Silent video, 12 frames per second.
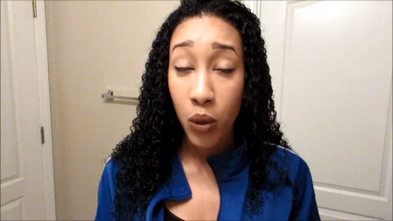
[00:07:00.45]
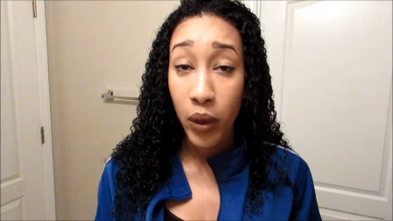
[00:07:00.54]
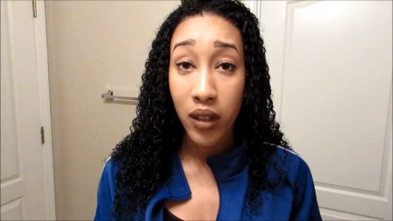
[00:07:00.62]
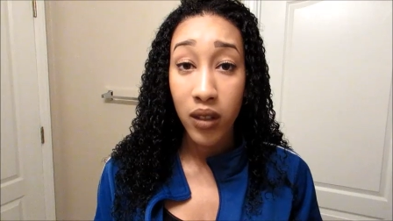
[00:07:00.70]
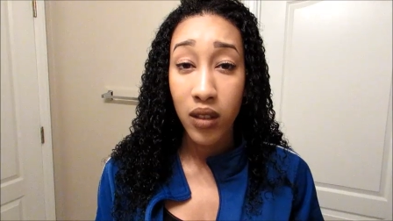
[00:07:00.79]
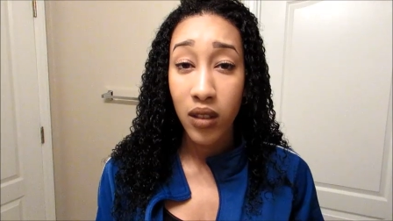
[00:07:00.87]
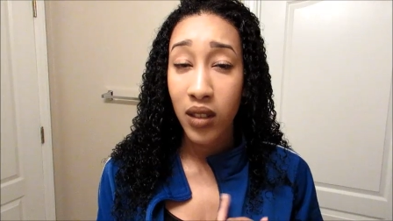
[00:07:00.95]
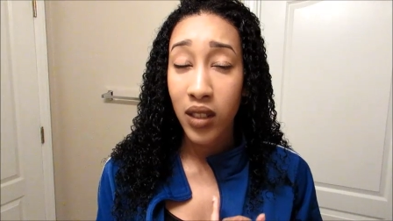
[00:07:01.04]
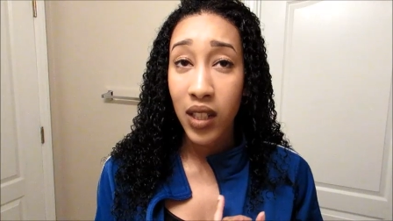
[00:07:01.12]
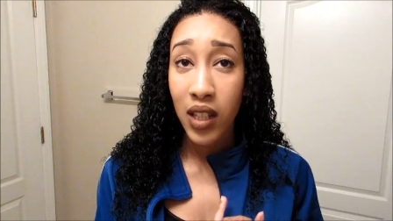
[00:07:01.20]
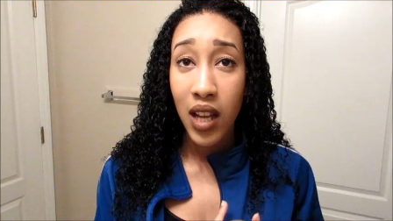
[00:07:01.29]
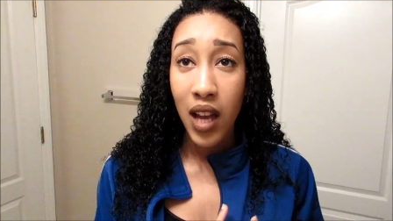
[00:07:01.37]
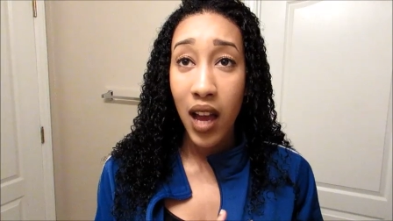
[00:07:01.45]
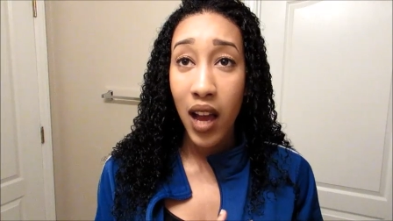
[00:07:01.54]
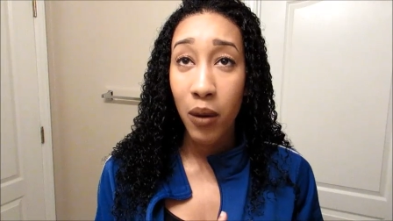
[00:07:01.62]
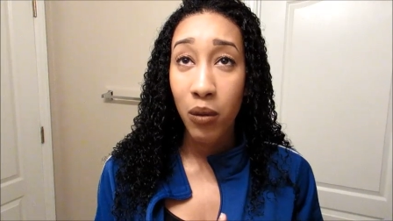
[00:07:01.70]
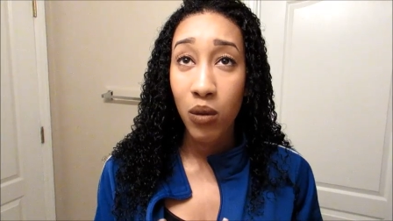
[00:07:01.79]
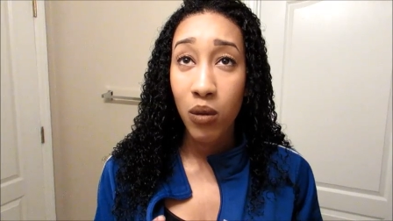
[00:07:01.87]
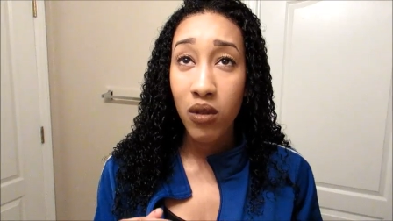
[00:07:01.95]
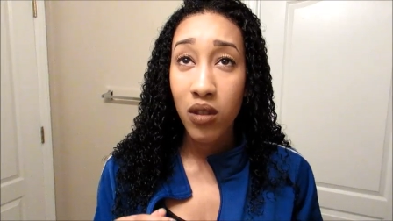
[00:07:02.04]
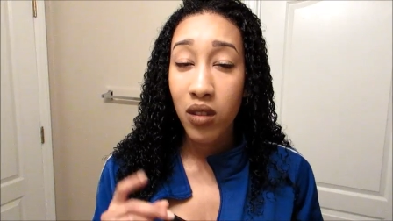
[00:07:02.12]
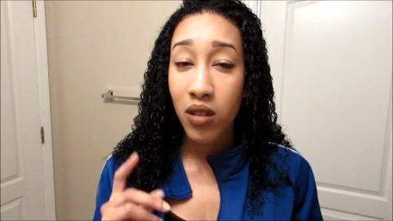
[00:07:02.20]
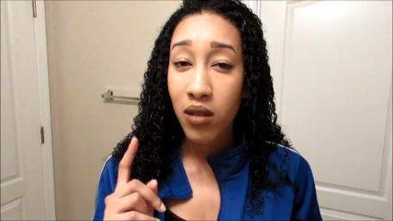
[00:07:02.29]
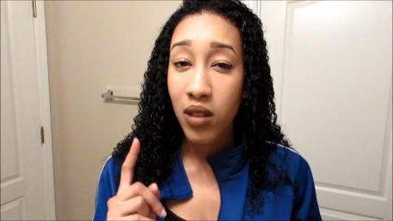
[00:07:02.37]
oil. I will
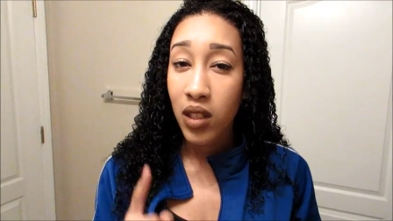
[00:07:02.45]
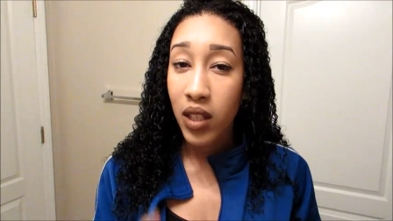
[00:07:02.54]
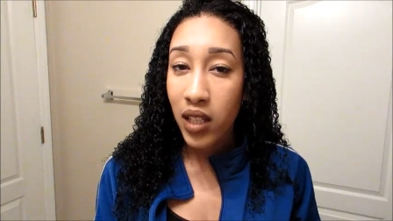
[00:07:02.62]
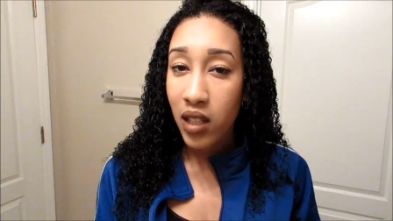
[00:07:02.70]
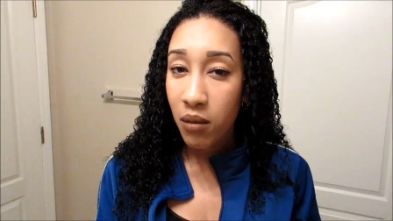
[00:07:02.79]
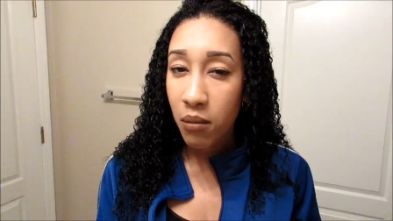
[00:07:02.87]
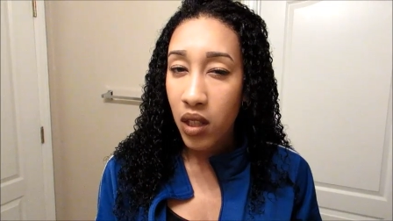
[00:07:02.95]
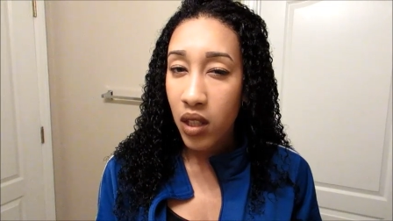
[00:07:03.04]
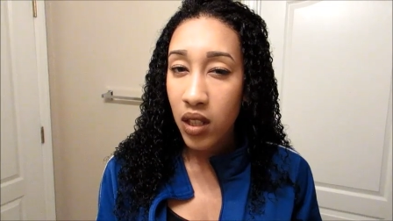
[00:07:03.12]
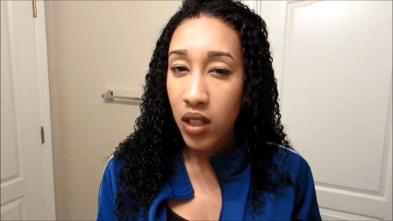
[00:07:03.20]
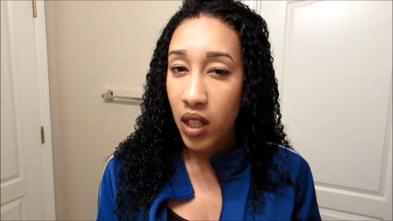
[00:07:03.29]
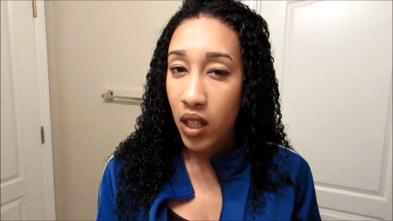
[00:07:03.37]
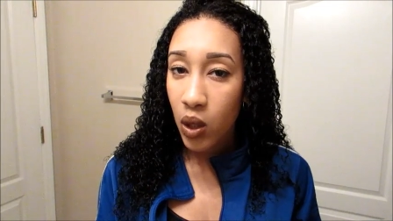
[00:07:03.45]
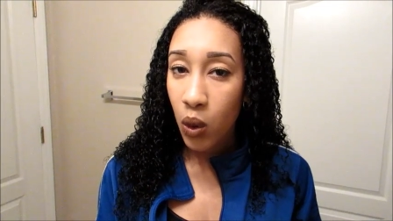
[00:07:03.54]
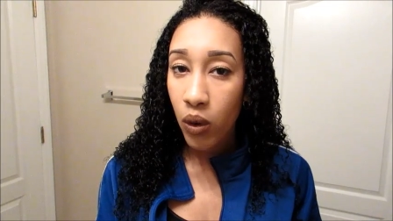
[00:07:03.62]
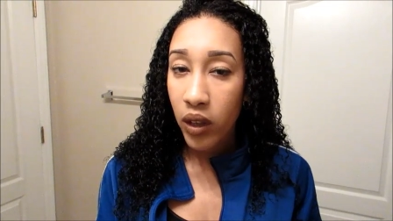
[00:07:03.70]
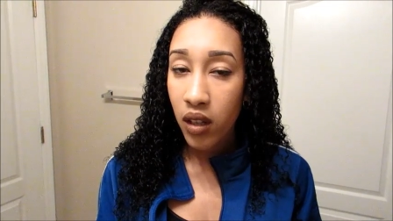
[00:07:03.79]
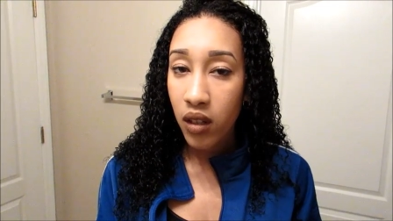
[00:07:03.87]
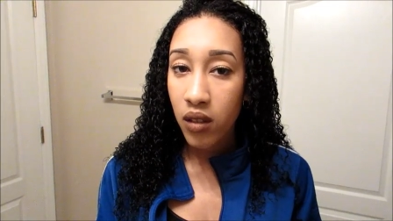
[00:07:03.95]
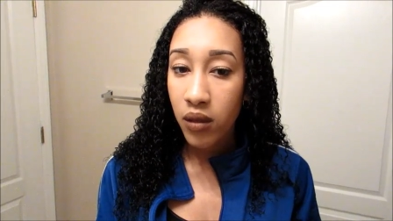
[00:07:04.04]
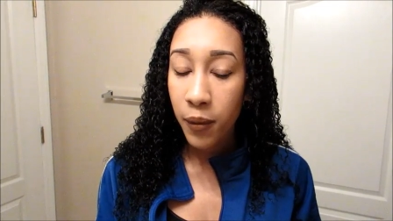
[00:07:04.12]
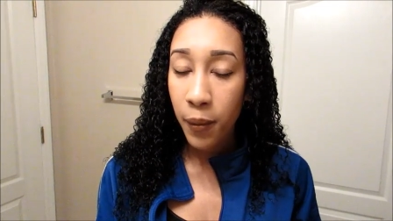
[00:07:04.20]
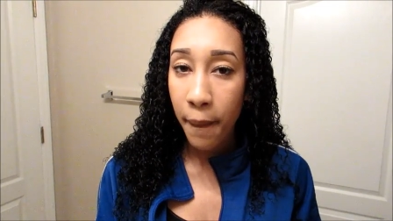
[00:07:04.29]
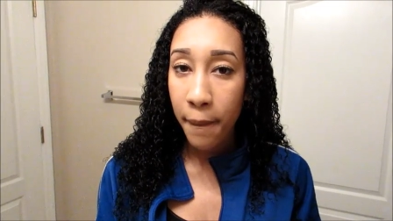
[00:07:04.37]
also use sesame seed
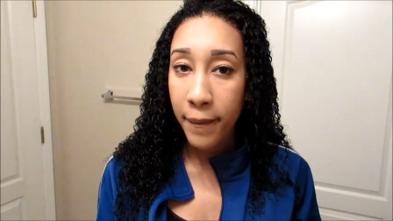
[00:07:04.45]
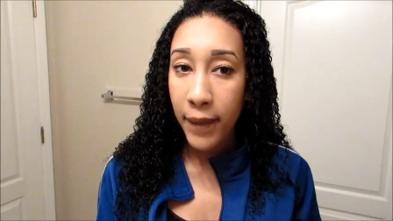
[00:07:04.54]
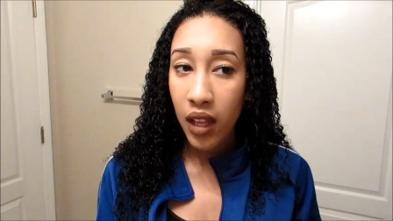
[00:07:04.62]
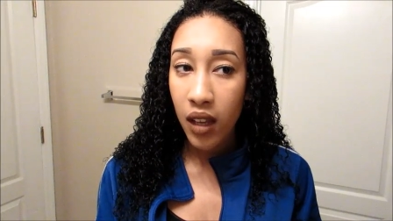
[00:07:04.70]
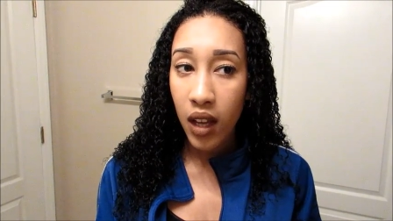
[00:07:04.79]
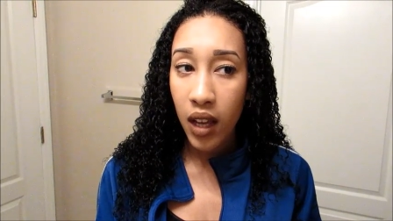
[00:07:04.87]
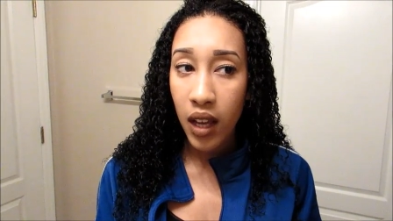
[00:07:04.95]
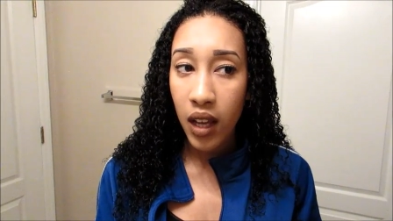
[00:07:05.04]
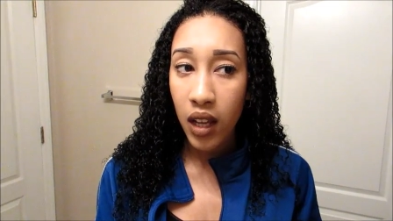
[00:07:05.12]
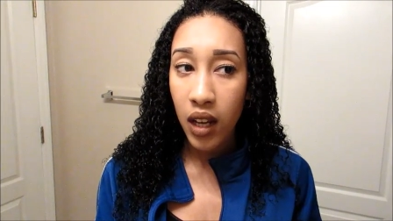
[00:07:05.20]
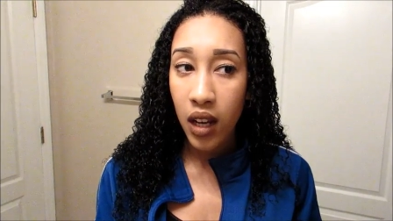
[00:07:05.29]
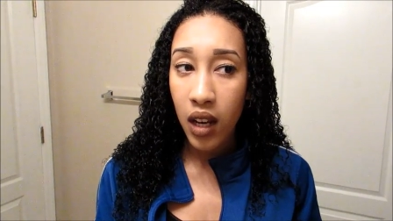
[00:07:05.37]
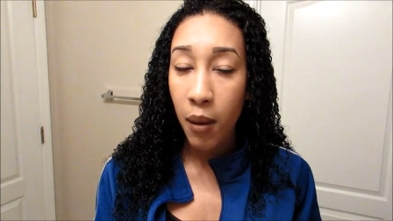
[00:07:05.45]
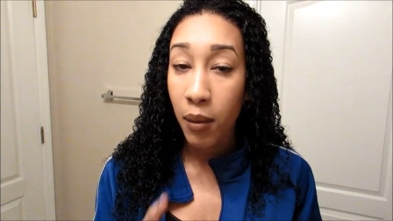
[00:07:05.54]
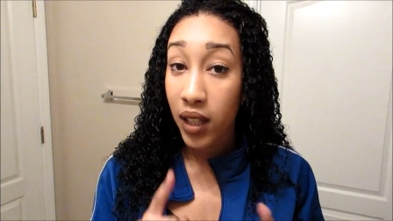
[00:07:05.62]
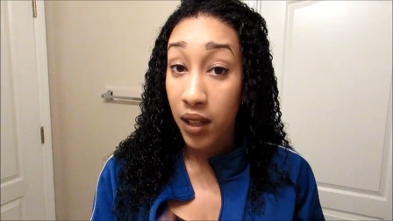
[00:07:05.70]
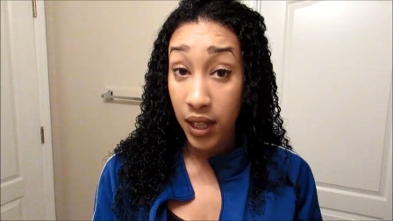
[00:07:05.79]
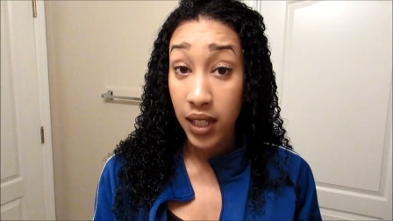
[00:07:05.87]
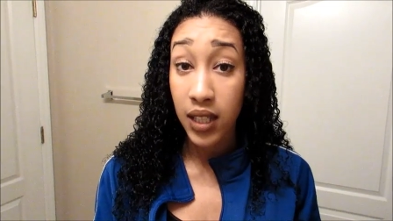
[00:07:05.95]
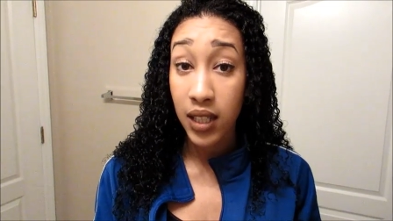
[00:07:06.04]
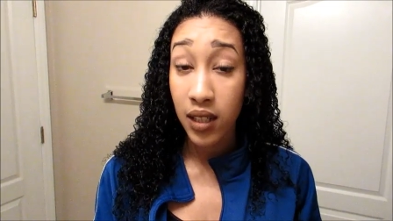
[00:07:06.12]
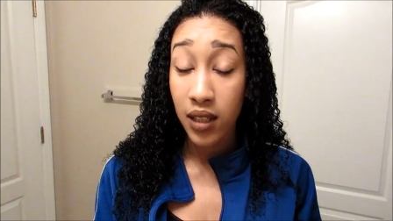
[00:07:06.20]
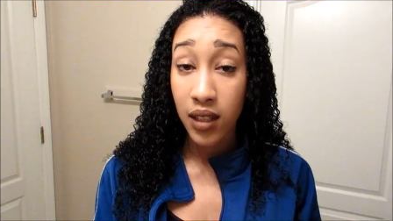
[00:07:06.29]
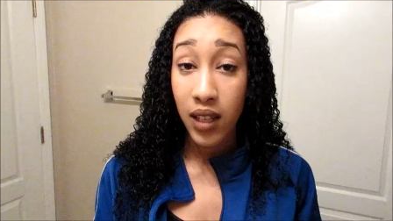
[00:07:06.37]
oil, and I believe that's
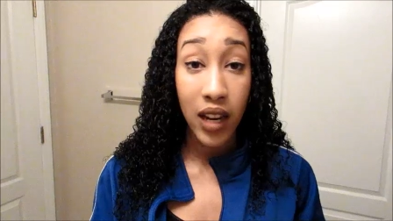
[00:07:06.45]
it.